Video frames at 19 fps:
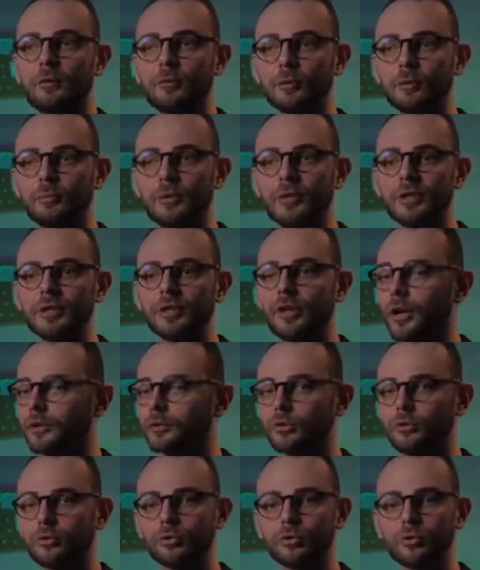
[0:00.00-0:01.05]
would be
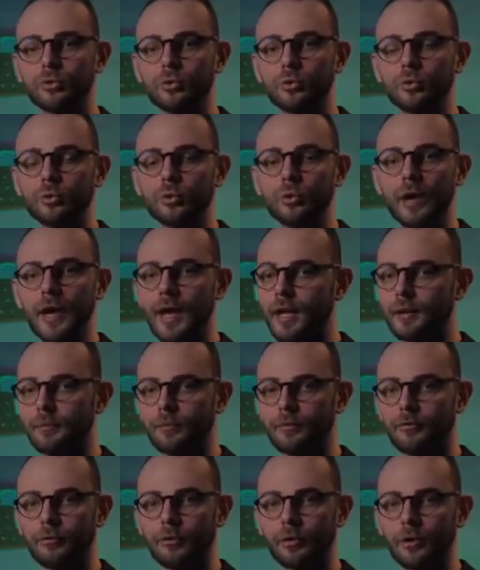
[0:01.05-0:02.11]
not to
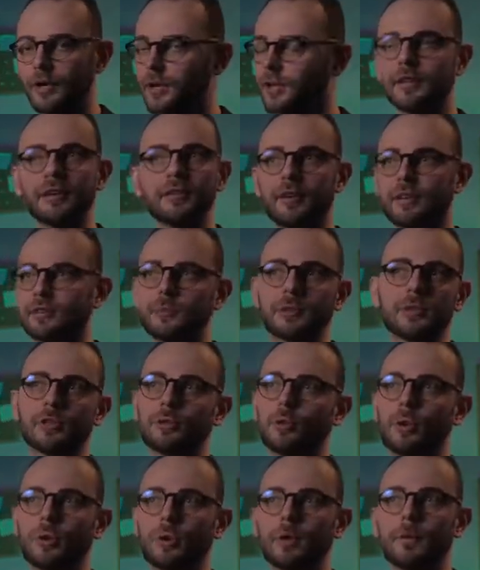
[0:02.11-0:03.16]
aim for early investment
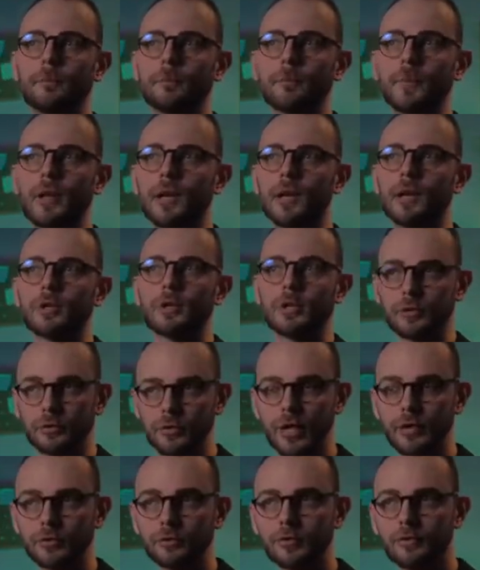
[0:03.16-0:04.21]
at all. So
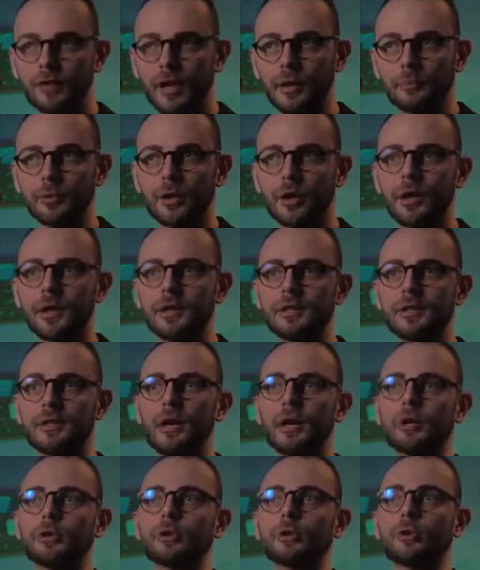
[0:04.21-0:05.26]
try to develop your
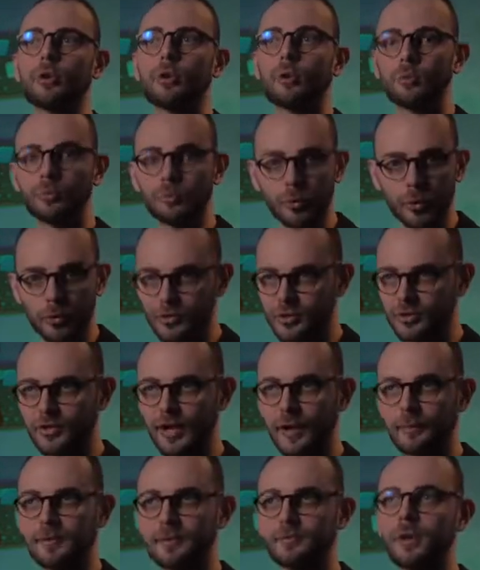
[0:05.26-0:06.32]
idea on your own,
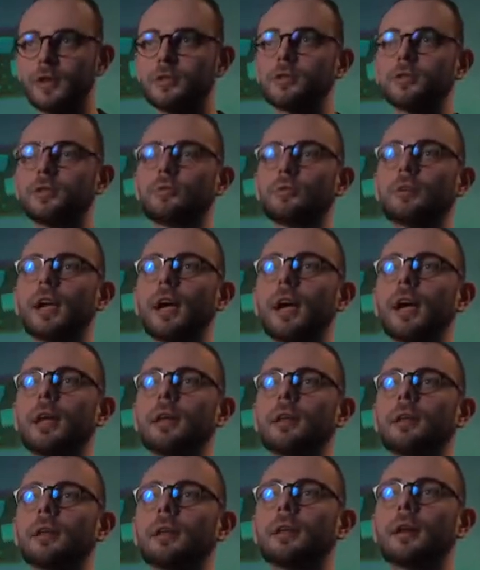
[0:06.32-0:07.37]
bootstrap as much as you
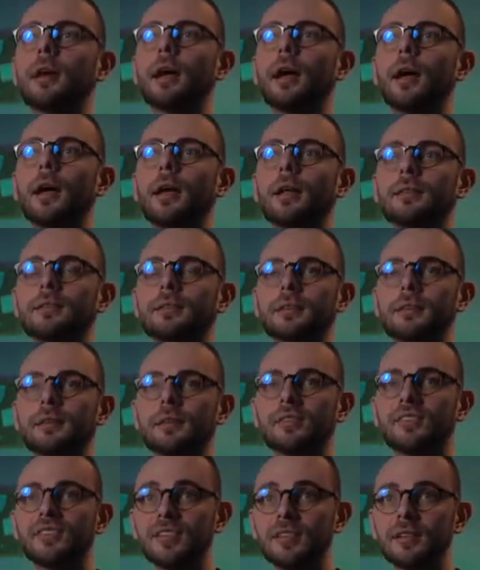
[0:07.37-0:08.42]
can,
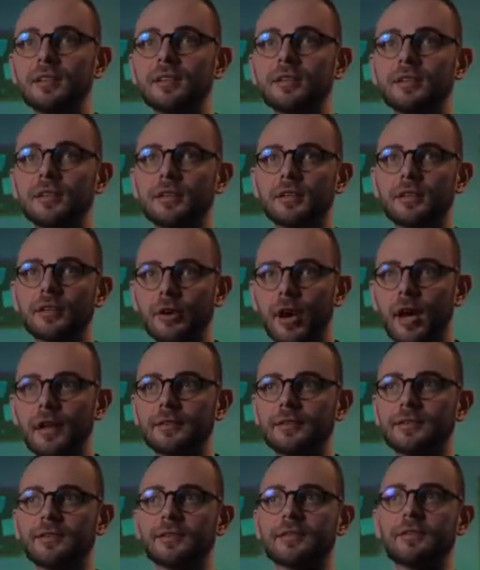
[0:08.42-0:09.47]
and seek
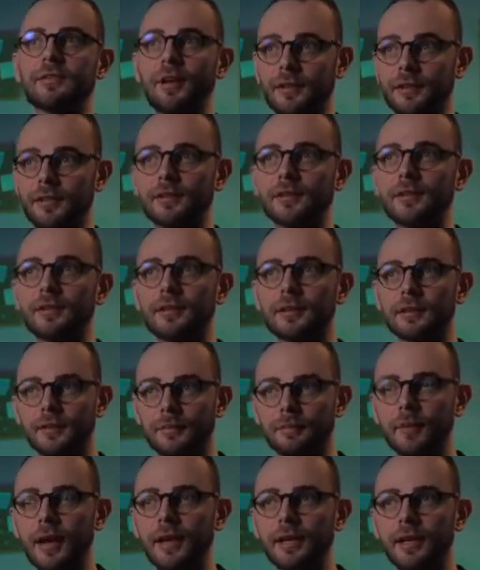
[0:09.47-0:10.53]
grant funding
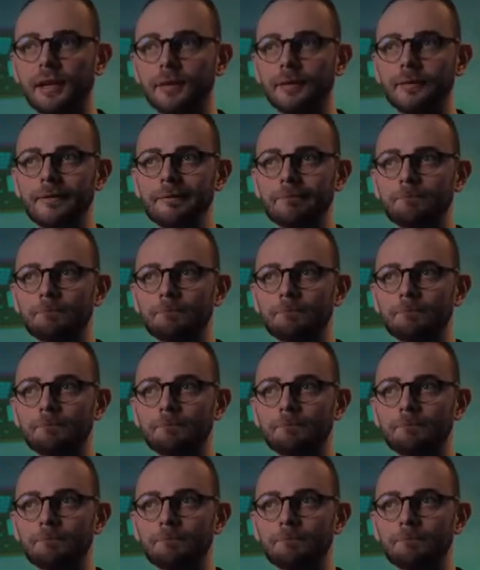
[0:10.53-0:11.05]
money